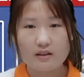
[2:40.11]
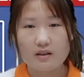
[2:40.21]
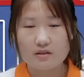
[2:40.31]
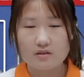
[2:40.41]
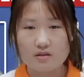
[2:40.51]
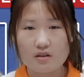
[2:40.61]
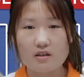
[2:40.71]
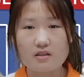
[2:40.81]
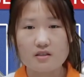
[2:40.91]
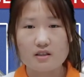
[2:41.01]
The
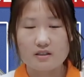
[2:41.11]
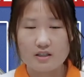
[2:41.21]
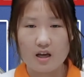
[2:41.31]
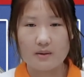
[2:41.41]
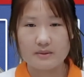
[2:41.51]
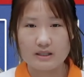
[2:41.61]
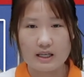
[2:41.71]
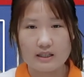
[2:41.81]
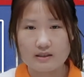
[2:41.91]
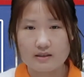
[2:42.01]
third tip
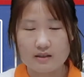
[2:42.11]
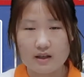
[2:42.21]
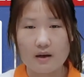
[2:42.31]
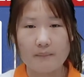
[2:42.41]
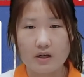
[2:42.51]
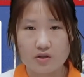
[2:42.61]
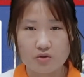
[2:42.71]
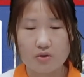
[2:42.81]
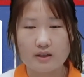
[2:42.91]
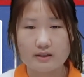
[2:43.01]
is make
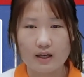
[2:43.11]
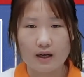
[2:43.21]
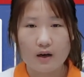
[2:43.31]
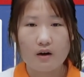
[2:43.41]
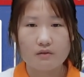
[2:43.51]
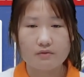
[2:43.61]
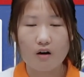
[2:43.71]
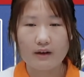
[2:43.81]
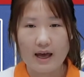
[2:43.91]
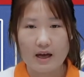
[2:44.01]
sure the
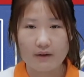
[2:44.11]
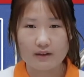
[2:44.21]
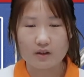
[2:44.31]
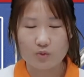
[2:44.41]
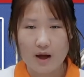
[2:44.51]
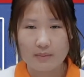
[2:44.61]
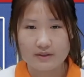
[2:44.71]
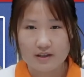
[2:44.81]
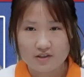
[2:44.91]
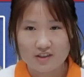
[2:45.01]
valve cap in the right
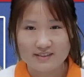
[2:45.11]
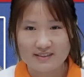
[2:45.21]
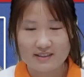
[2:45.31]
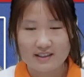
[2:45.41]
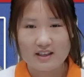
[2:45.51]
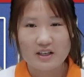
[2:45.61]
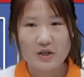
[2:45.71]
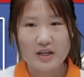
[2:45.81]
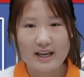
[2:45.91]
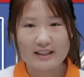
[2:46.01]
positions.
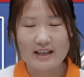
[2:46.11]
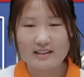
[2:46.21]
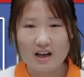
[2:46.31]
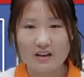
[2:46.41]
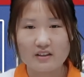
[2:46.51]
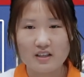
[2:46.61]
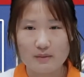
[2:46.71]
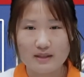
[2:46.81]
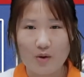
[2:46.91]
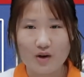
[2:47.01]
Okay, that's all the
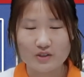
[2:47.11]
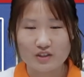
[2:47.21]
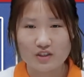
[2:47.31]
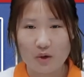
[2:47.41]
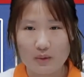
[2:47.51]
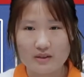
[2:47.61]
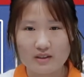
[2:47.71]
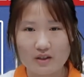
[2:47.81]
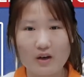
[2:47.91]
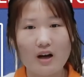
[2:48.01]
tips I want to share
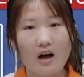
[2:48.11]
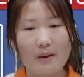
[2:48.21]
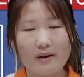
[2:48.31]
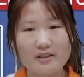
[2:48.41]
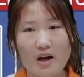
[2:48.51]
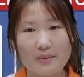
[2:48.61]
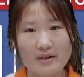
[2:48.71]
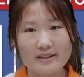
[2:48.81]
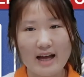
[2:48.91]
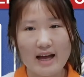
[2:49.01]
with you about our
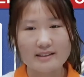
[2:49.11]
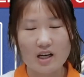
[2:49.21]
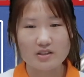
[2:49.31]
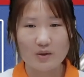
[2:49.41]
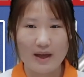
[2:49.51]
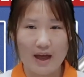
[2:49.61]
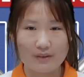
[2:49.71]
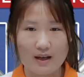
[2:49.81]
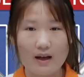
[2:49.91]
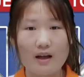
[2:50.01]
product. Also, we
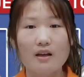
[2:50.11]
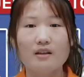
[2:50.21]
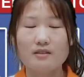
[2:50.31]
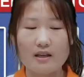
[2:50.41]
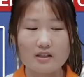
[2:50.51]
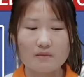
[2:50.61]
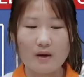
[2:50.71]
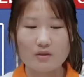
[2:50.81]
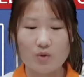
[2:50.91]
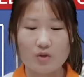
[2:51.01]
have the 6
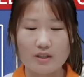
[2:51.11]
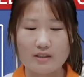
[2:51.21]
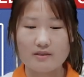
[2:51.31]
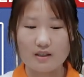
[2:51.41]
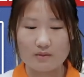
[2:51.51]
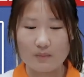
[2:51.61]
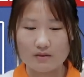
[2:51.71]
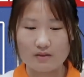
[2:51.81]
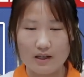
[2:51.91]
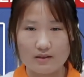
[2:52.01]
months warranty, 6
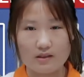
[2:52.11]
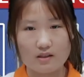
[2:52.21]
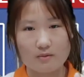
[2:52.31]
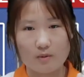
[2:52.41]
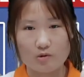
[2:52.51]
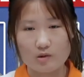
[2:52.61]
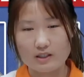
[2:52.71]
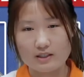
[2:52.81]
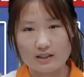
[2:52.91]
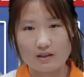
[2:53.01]
months, yeah, 6 month
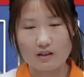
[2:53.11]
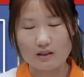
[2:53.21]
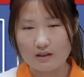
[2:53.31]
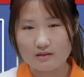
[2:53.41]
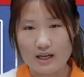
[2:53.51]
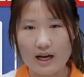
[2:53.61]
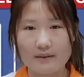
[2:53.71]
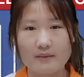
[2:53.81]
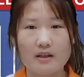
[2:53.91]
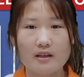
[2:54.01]
warranty, a long
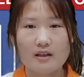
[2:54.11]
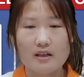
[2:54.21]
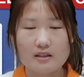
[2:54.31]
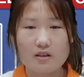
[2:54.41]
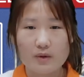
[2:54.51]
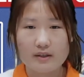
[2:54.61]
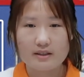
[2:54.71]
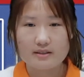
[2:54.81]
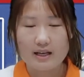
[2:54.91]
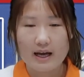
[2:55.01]
time. During
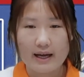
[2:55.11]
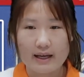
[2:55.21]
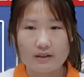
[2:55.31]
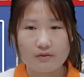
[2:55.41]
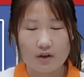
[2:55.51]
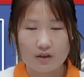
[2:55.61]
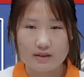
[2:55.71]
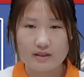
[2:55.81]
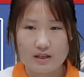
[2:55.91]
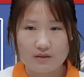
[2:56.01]
this time, if you are
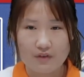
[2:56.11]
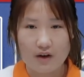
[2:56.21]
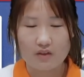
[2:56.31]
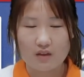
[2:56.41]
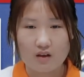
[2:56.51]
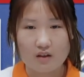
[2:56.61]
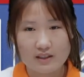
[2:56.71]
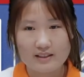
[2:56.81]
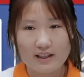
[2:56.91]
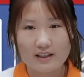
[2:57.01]
not satisfied with the
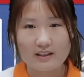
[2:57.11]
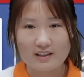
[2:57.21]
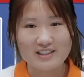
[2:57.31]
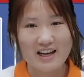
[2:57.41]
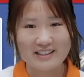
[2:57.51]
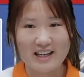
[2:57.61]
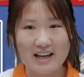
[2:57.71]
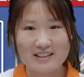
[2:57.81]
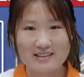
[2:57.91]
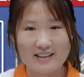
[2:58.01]
quality, contact
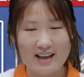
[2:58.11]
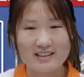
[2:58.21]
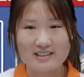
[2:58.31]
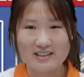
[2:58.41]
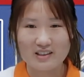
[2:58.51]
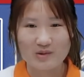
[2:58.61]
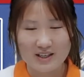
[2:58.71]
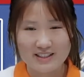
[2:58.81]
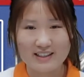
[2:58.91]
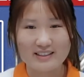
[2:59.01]
us and
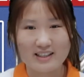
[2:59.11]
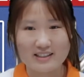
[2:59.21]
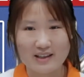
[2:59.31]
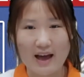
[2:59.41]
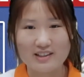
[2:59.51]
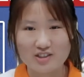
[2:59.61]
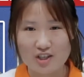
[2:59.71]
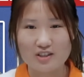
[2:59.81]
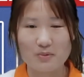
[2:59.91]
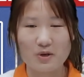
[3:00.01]
return it,
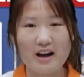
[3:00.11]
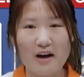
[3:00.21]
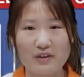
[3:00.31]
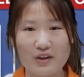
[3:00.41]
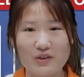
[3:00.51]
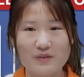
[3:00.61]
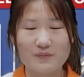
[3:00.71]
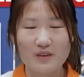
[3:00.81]
exchange the product for you.